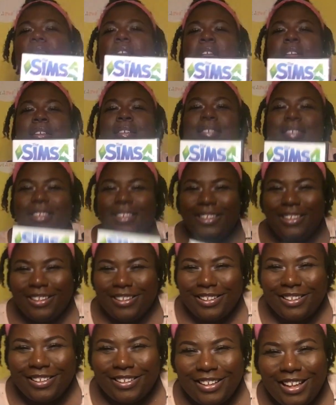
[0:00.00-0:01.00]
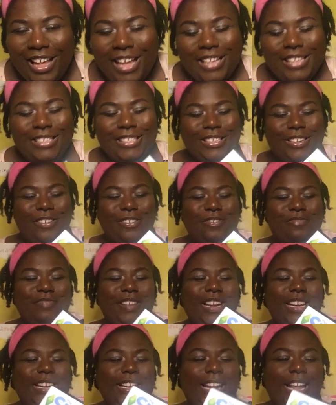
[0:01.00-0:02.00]
Yeah. So
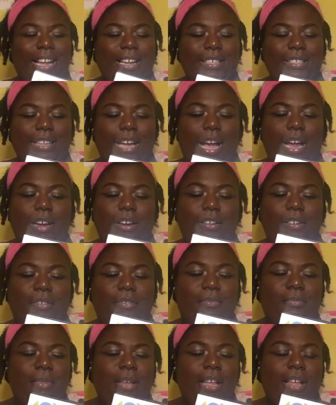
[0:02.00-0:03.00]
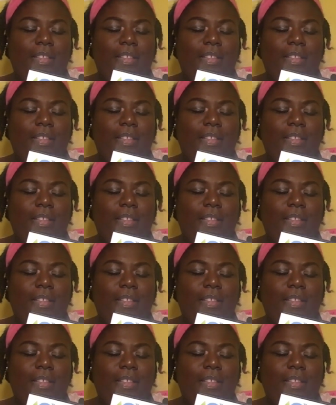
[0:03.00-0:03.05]
my next item